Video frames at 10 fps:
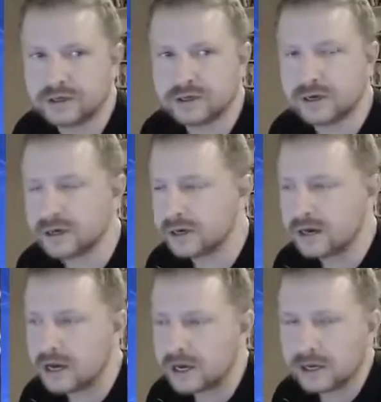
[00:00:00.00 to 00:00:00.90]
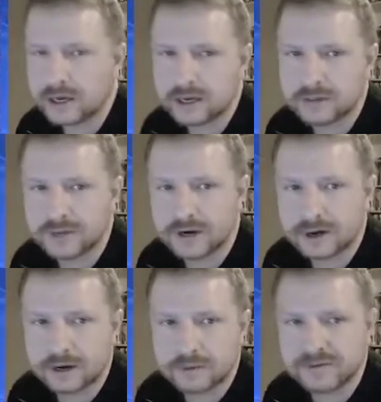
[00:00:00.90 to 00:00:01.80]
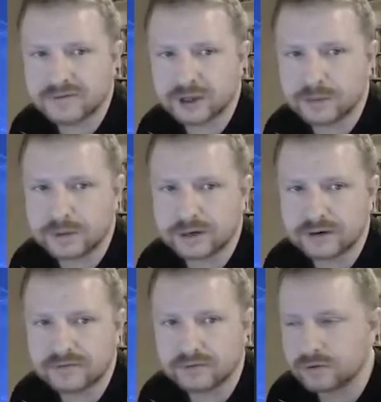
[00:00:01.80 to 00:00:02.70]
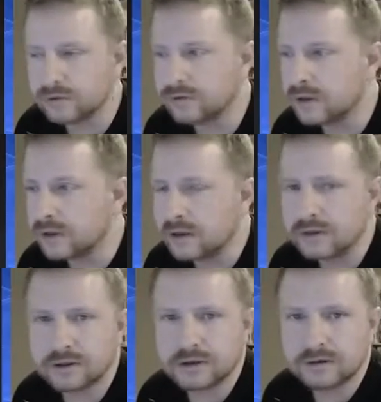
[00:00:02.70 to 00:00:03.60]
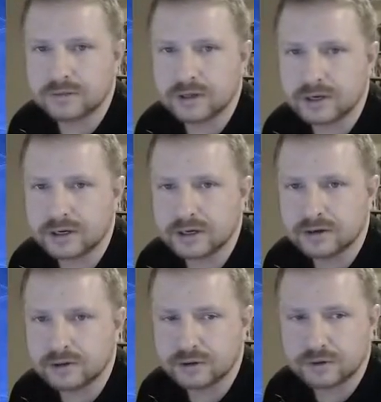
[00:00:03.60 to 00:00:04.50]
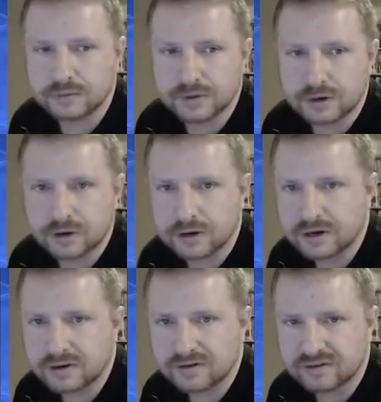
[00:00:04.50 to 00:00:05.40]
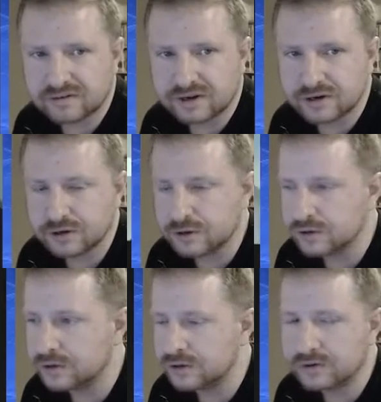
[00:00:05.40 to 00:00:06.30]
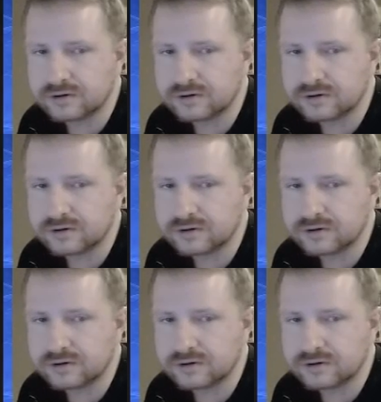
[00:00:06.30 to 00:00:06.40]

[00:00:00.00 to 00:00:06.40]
Giga Guy game that I am developing for the Mini Ludum Dare 62.